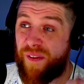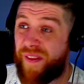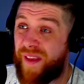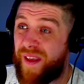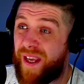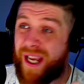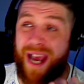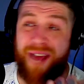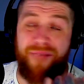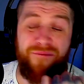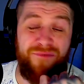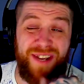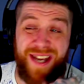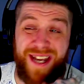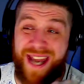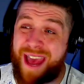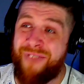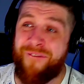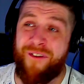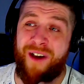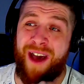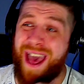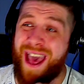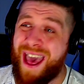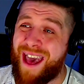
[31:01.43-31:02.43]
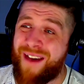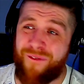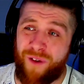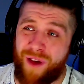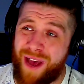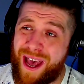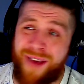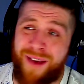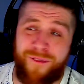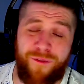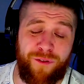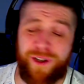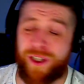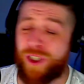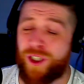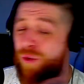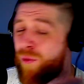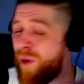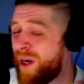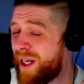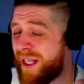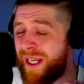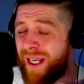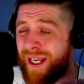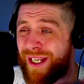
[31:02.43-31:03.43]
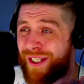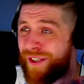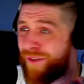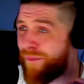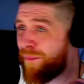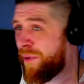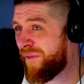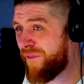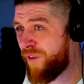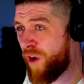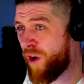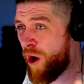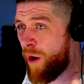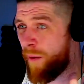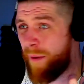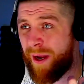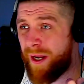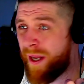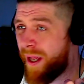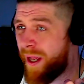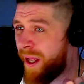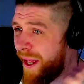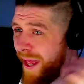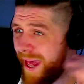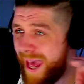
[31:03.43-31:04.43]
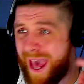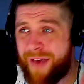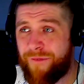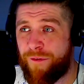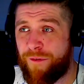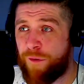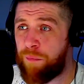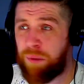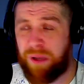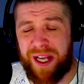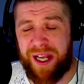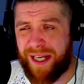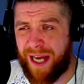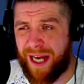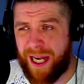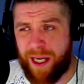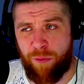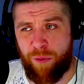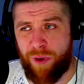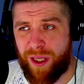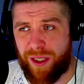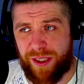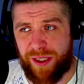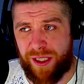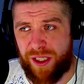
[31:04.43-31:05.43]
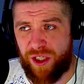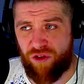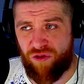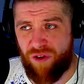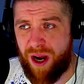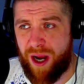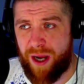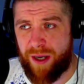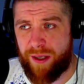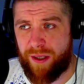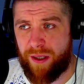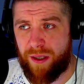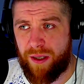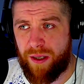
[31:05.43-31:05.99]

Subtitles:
thing. I've never, ever, ever in 20 years of performing ever played anyone else's track.